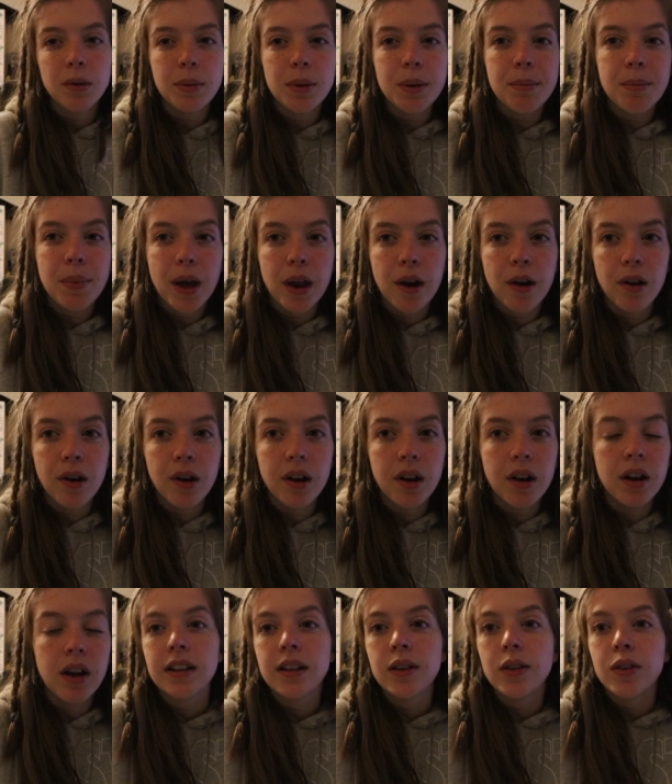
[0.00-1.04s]
bit better
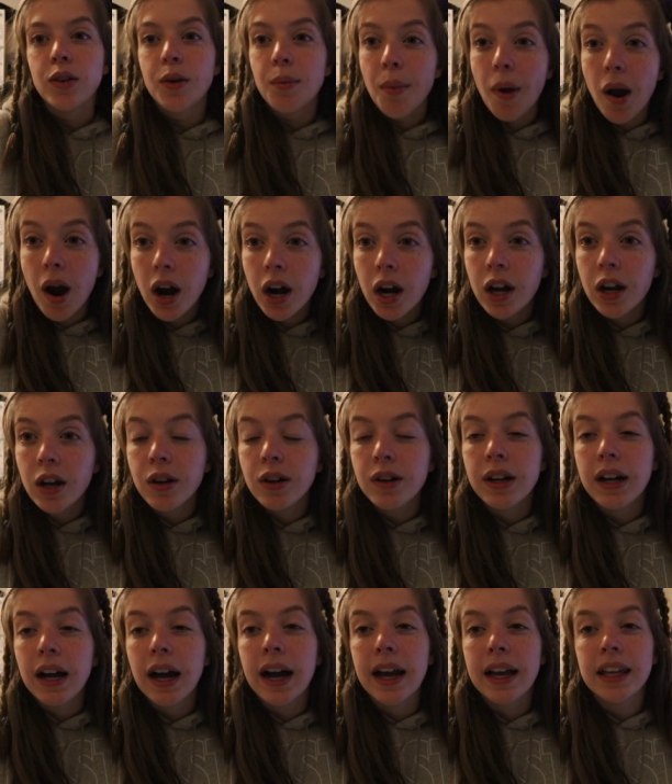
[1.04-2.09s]
tomorrow
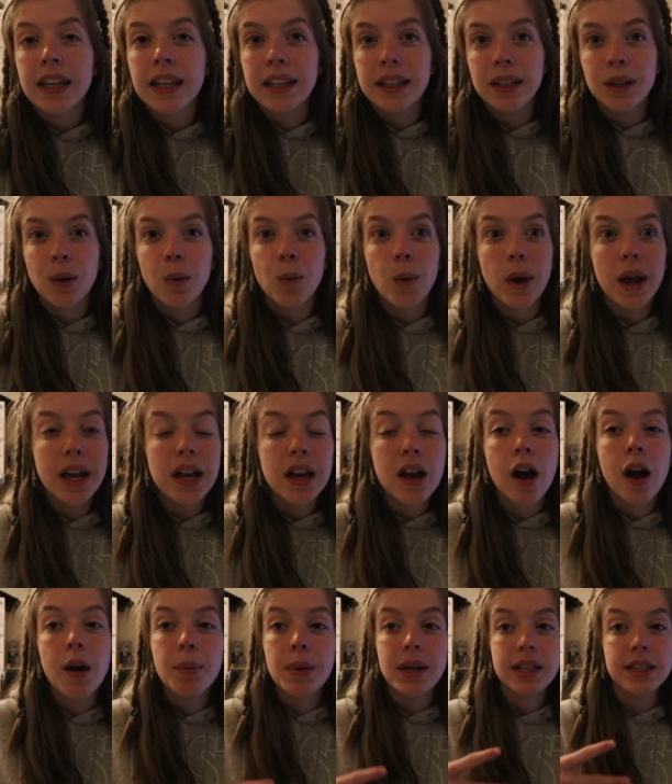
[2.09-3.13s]
I can wake
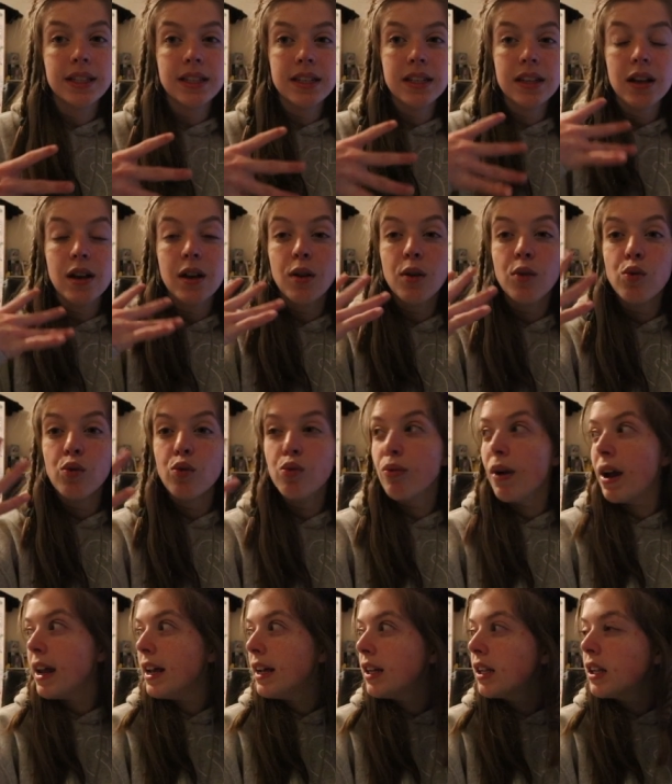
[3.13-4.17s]
up and see a
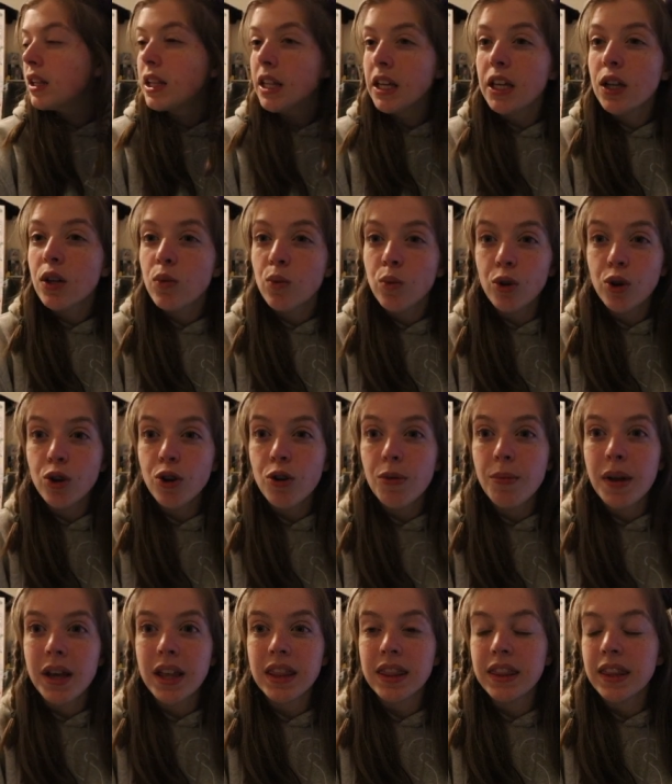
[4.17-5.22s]
great clean room
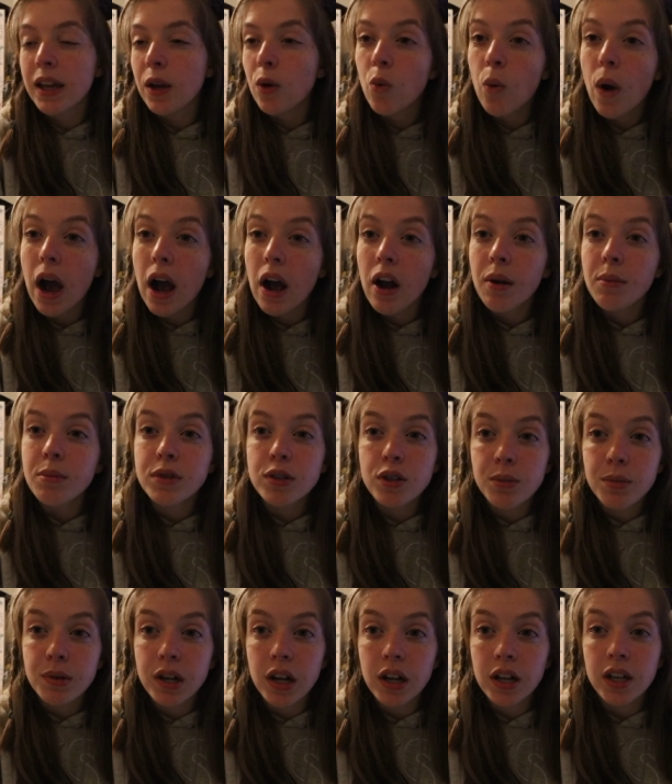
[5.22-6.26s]
and think, wow, I'm so
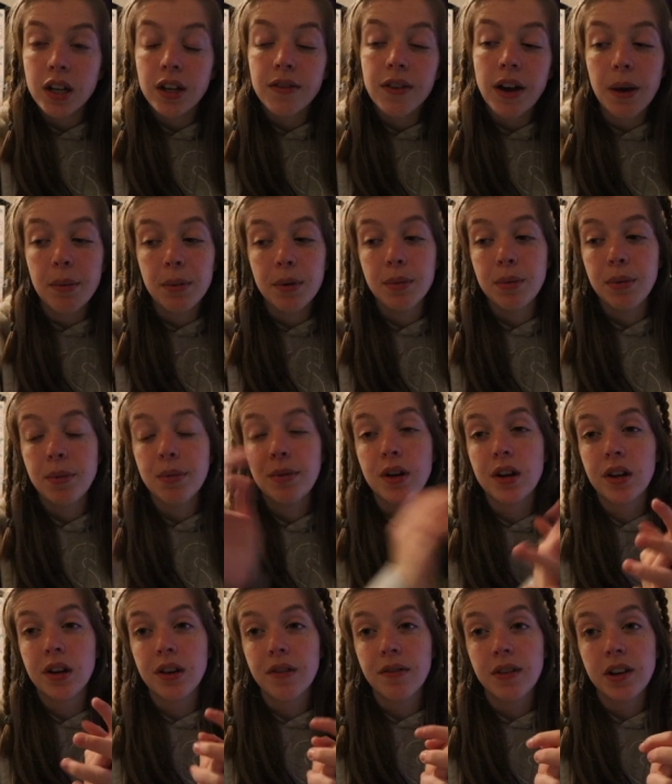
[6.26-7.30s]
productive. I'm going to be
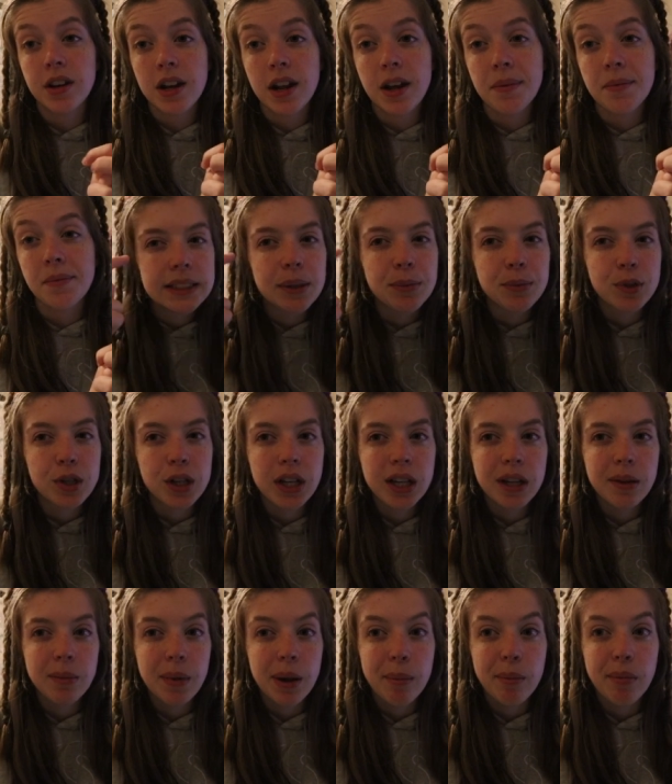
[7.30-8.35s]
productive today. I'm tricking
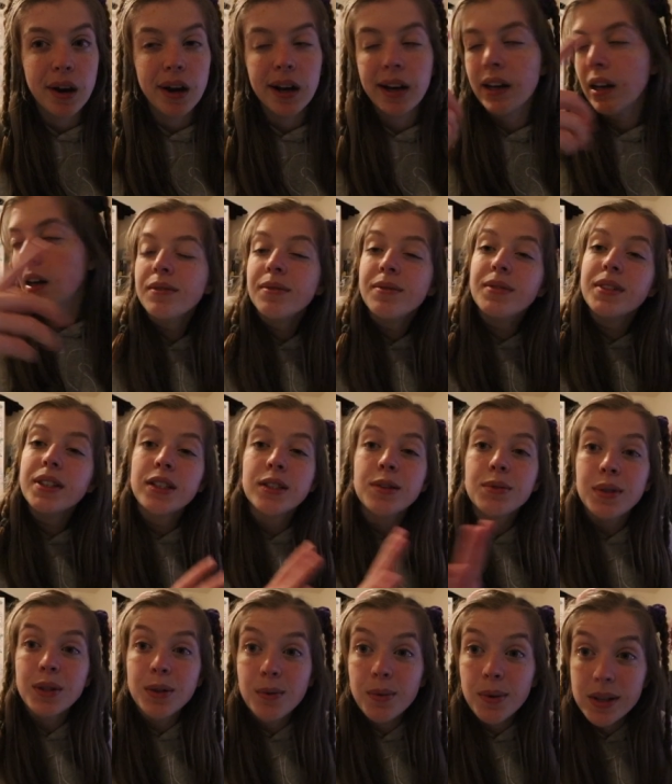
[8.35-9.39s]
my brain. This
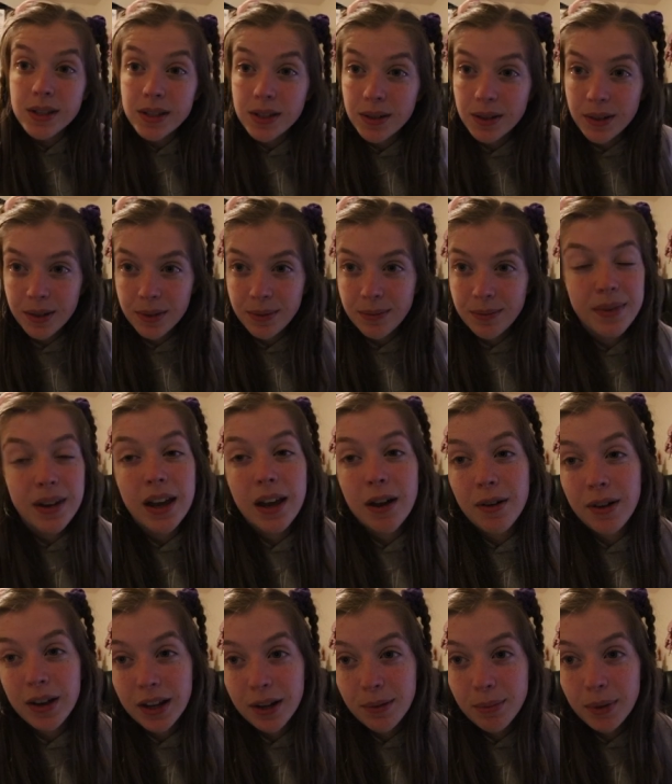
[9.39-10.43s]
week wasn't how
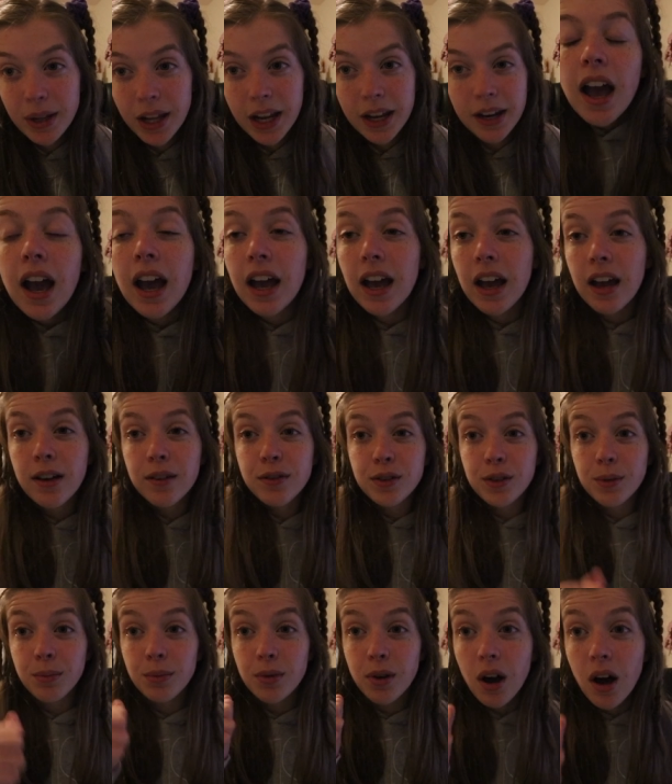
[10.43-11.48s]
I had planned. I have
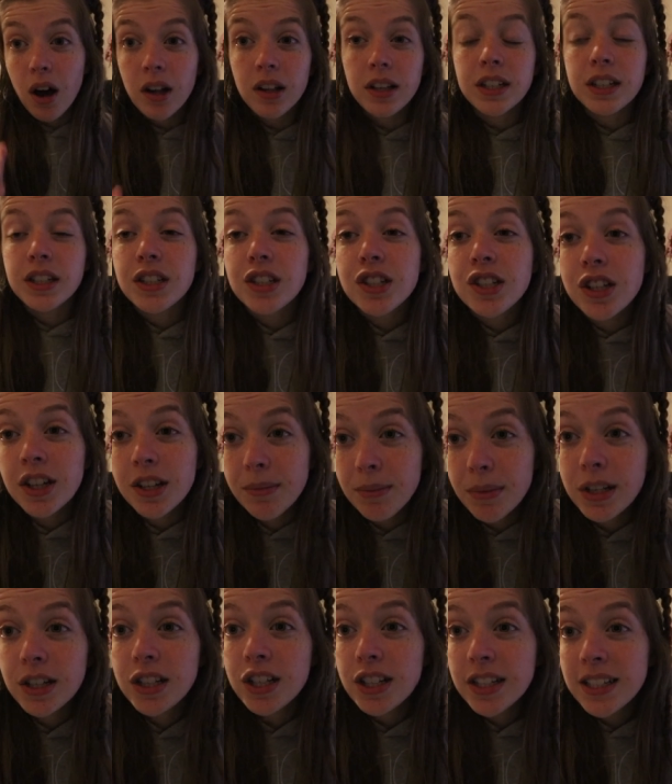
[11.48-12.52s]
some college
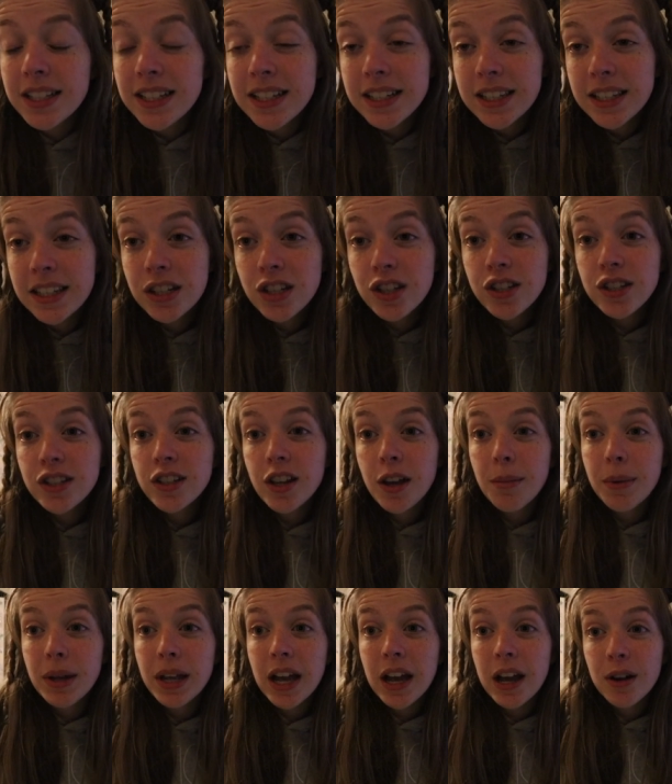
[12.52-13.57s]
admissions decisions
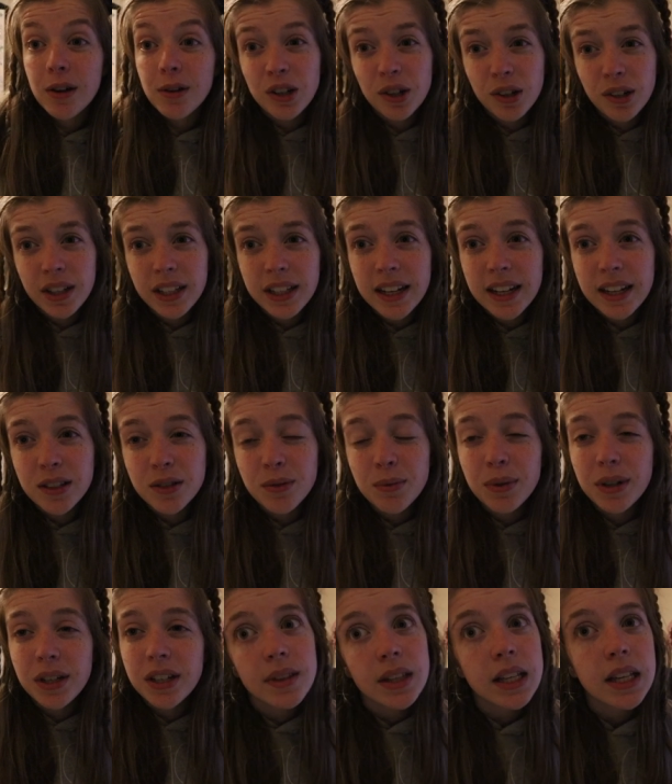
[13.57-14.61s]
coming out early next
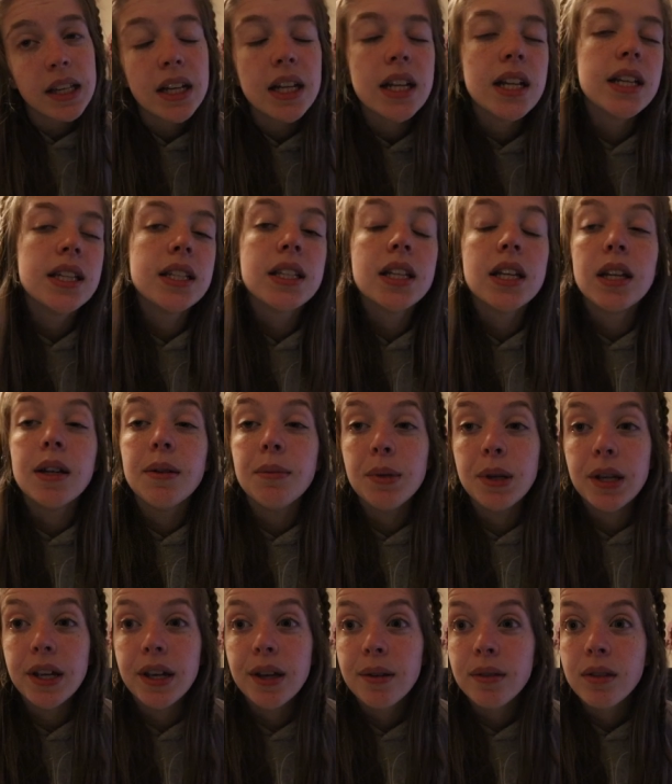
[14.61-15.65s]
week. It is going to
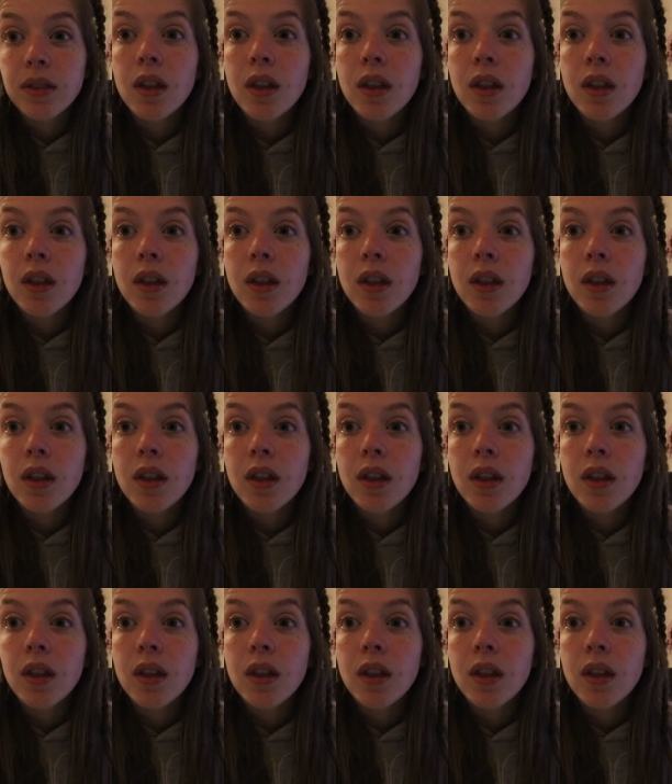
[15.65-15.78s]
be